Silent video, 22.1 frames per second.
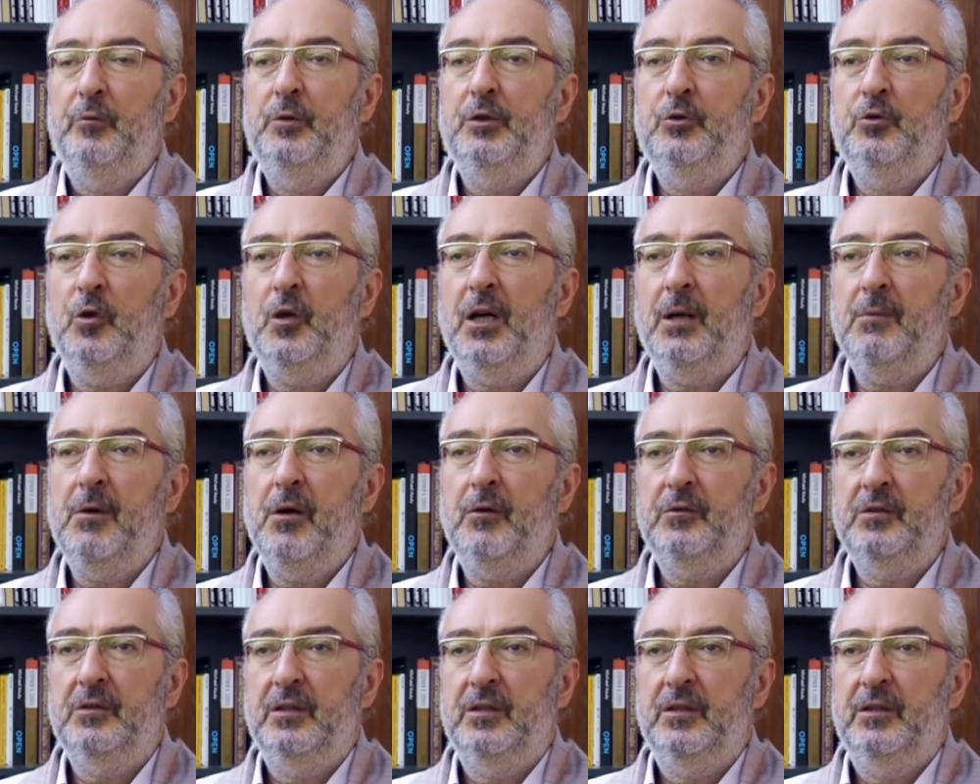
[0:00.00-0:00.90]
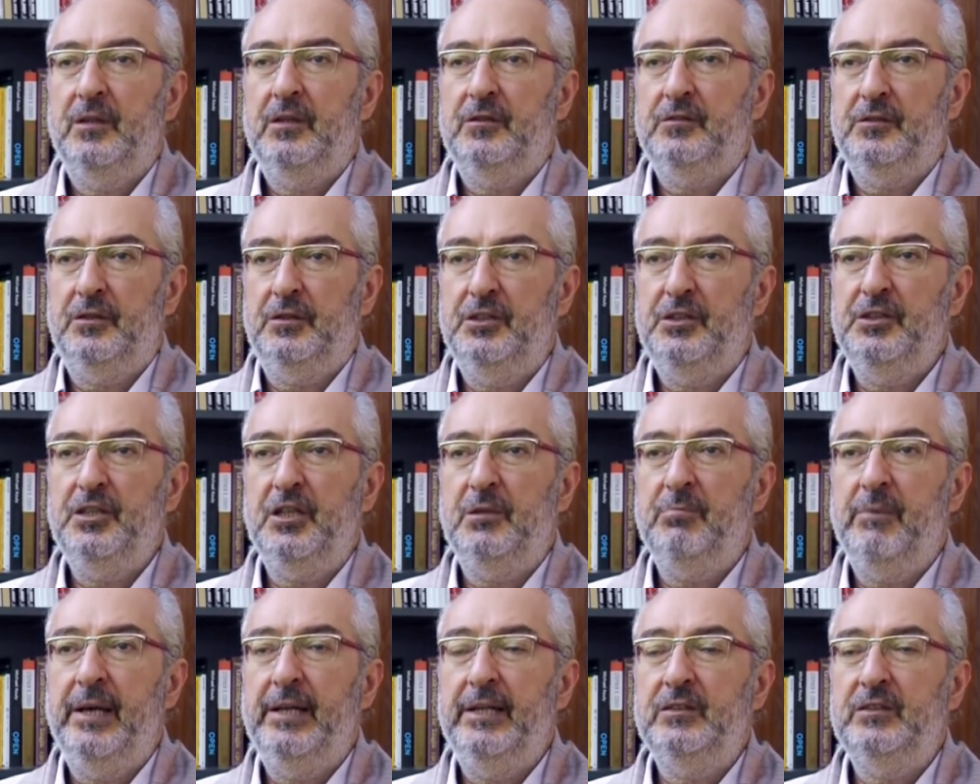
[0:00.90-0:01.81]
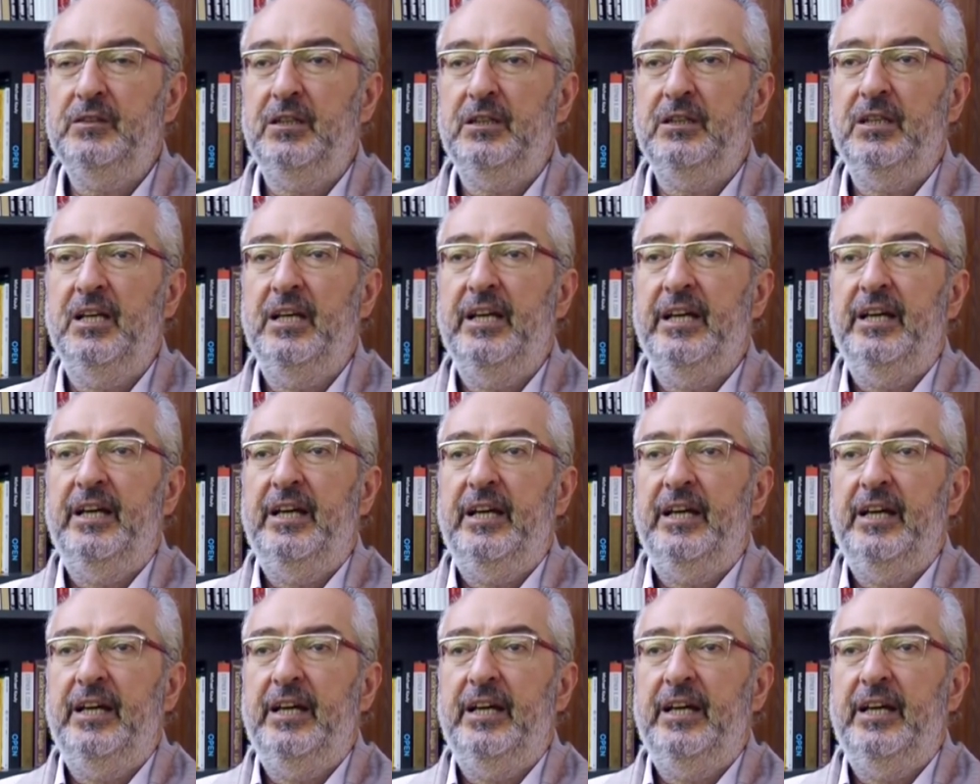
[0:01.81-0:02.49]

When we talk about strategic mindset,